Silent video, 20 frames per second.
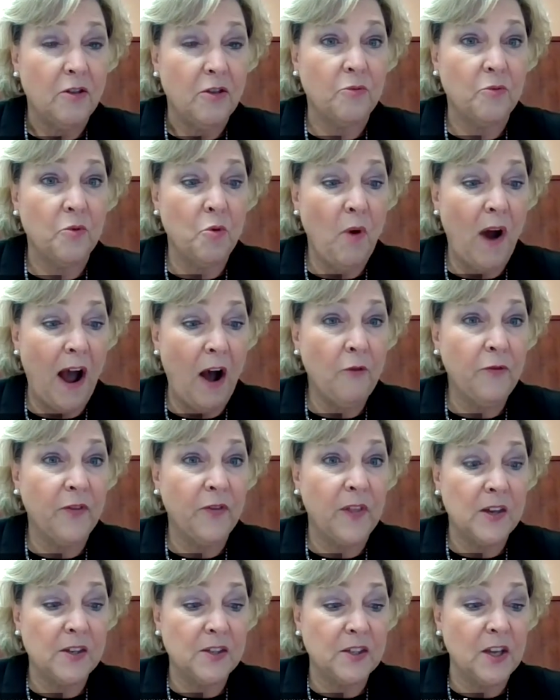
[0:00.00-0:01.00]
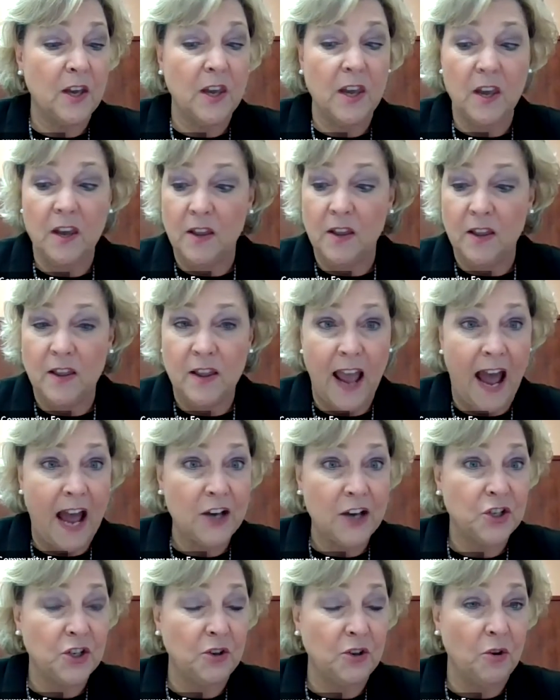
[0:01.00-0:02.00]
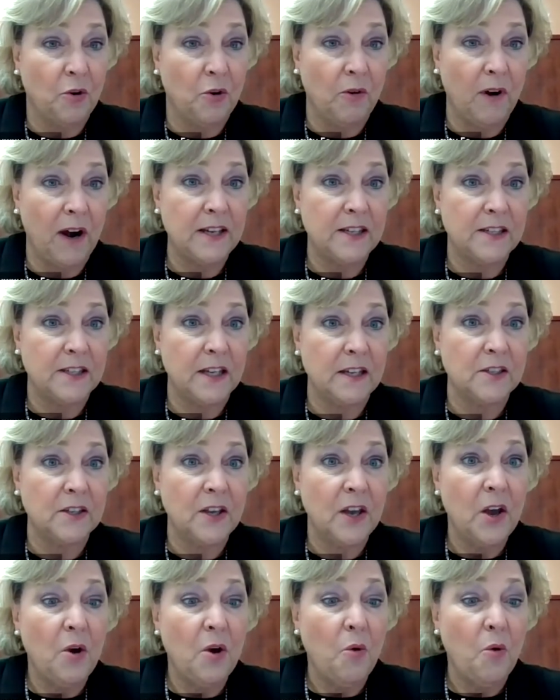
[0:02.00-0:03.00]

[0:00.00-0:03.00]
throughout this national crisis,